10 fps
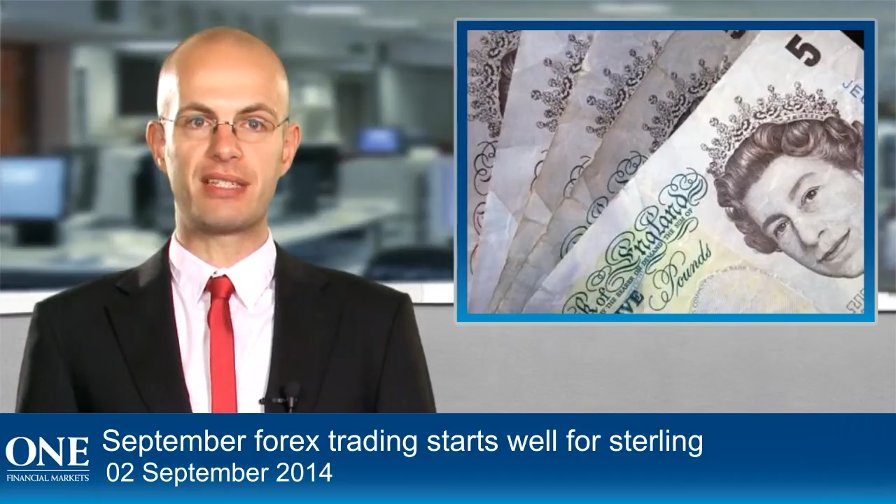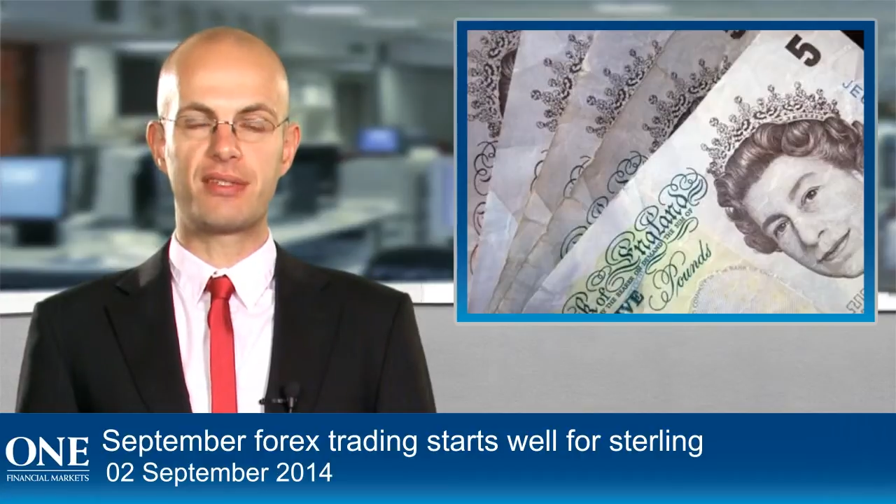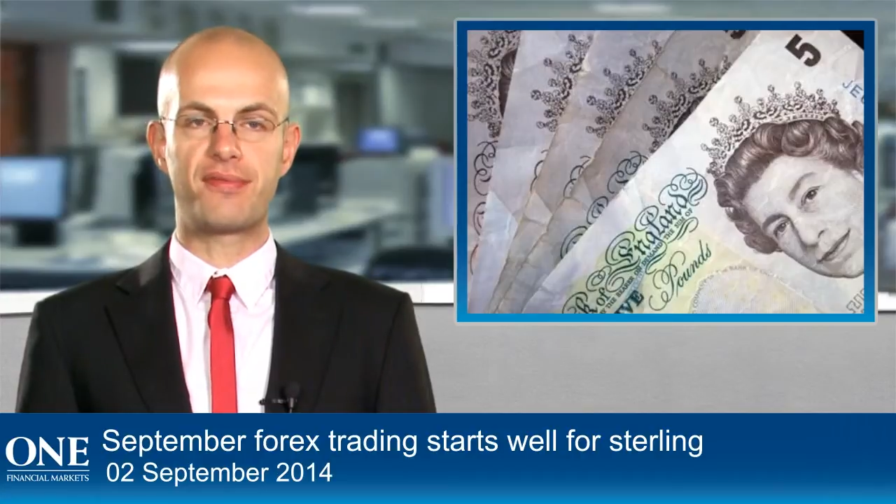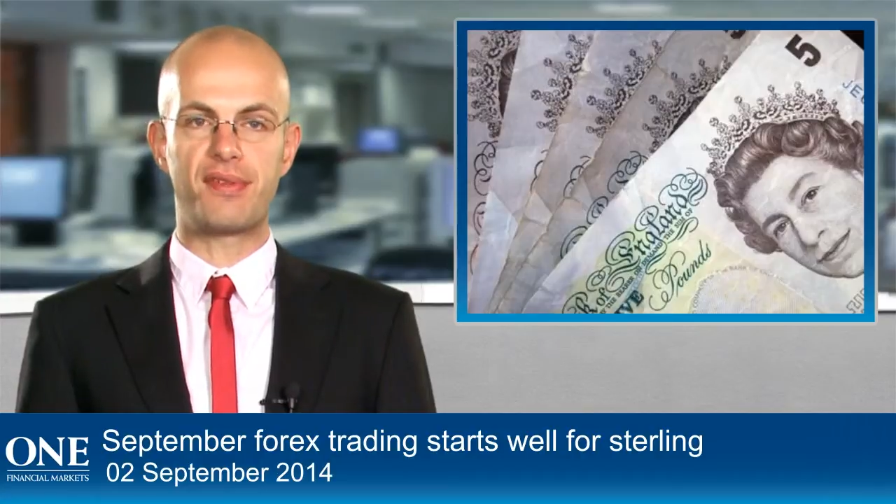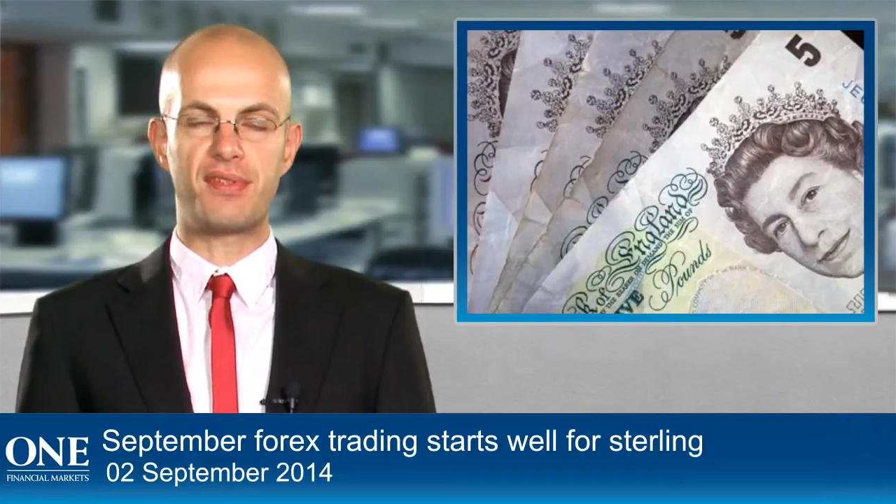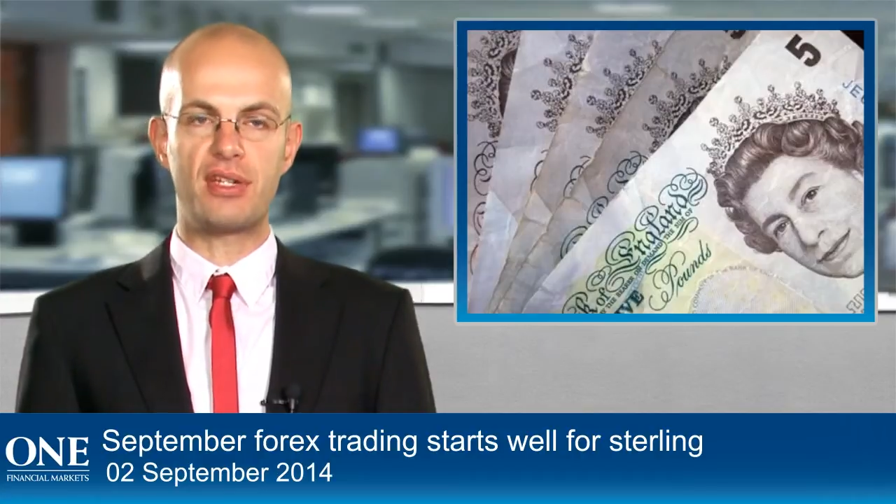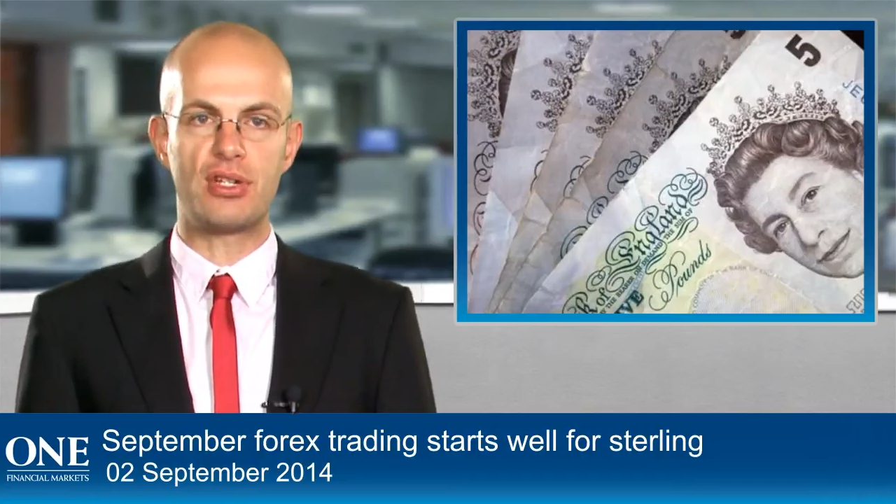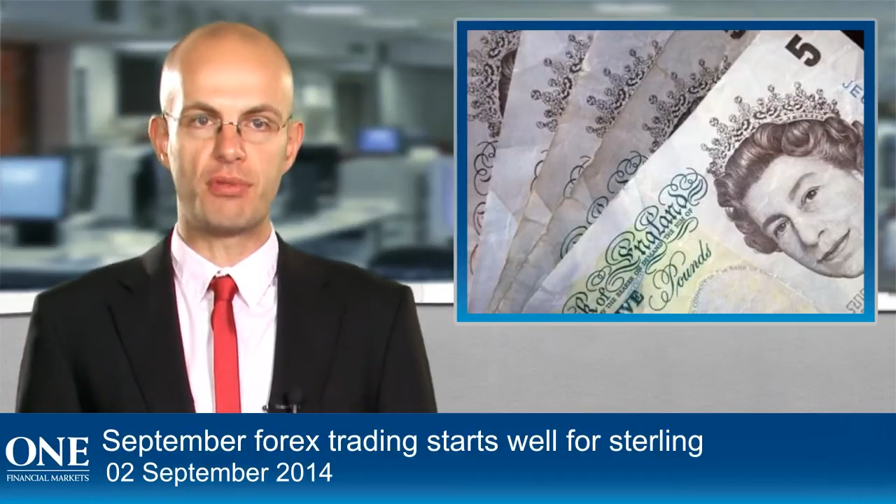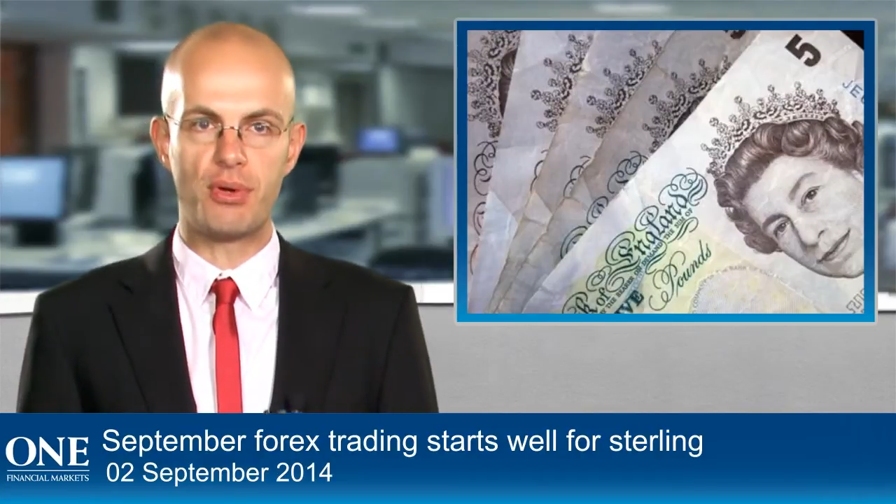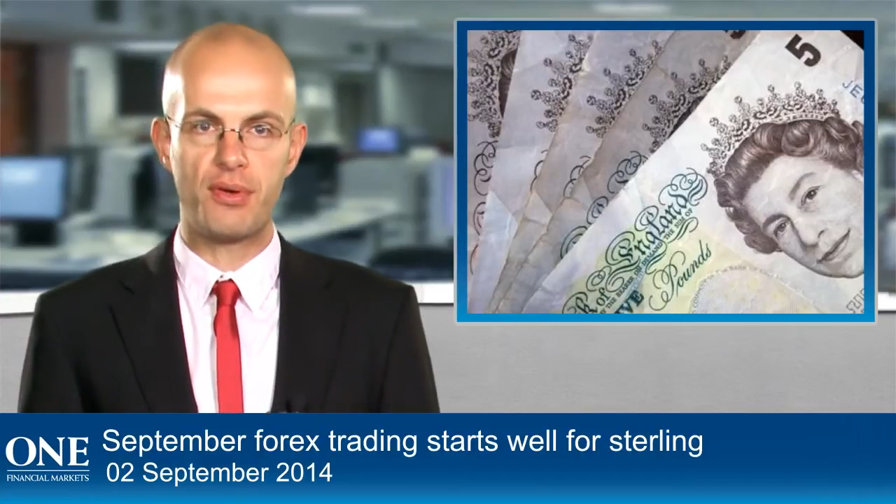to
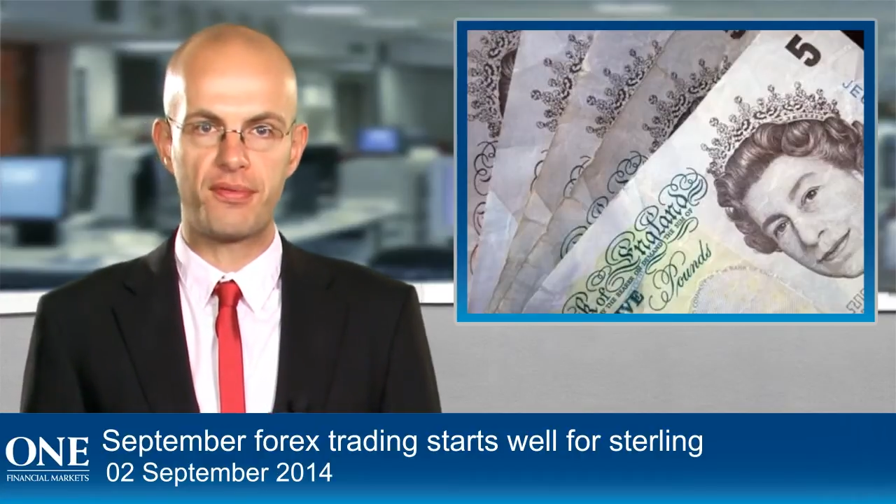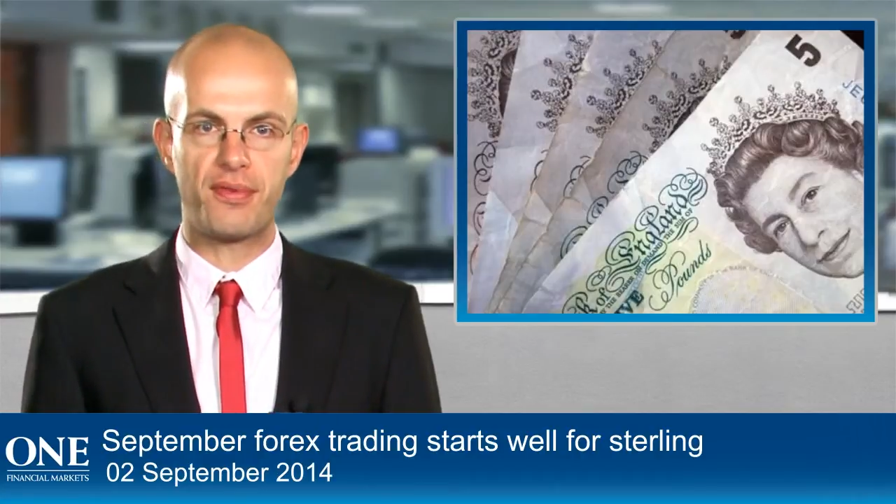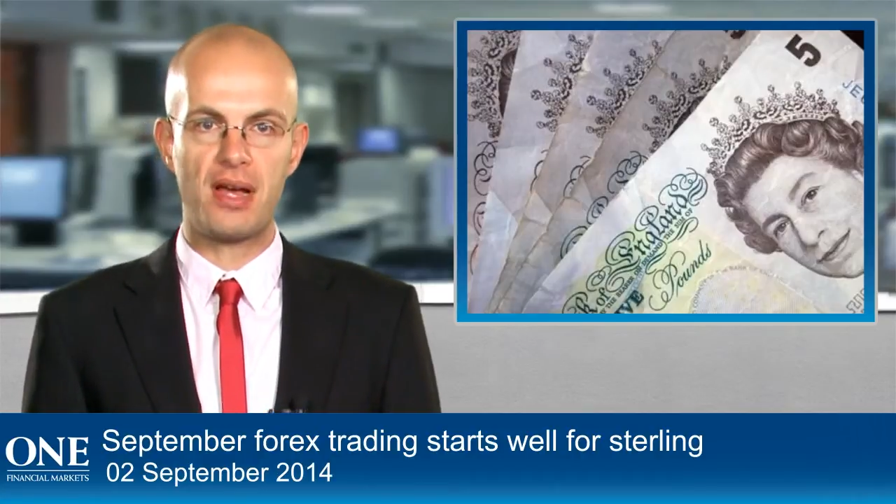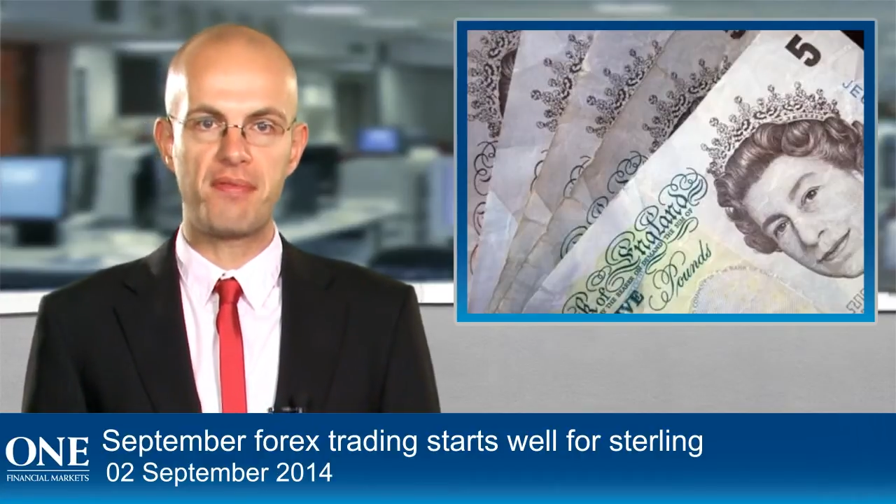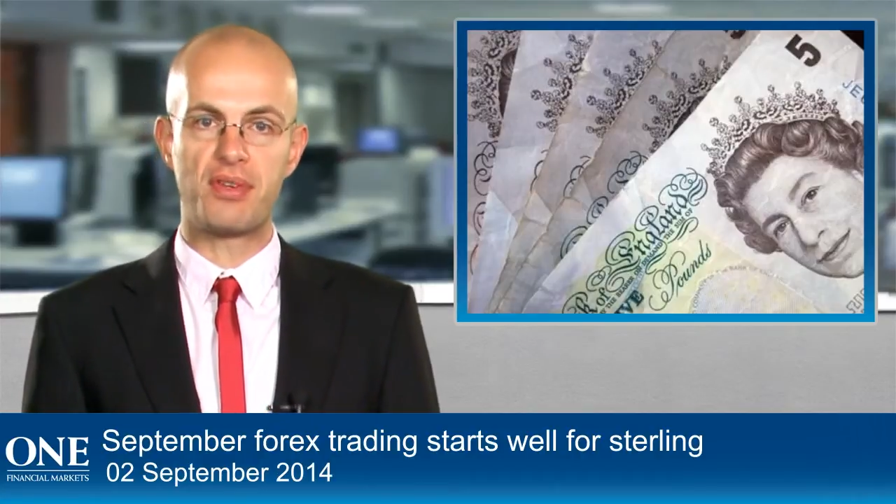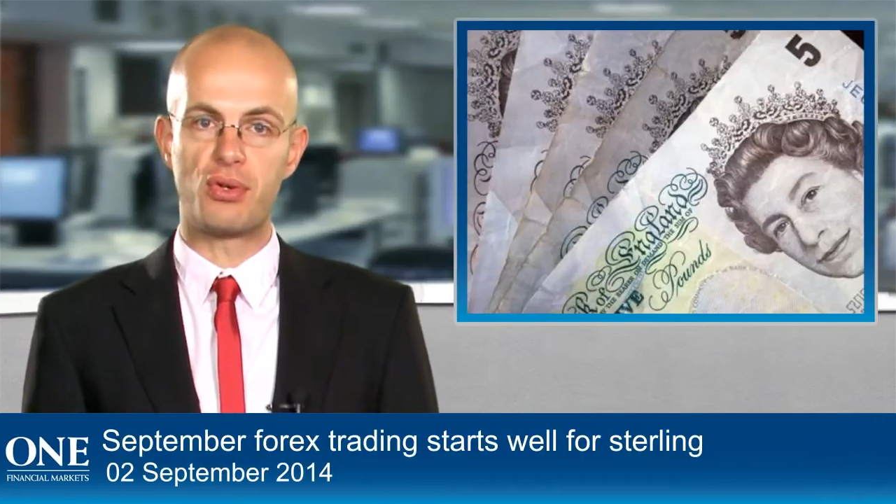52.5 in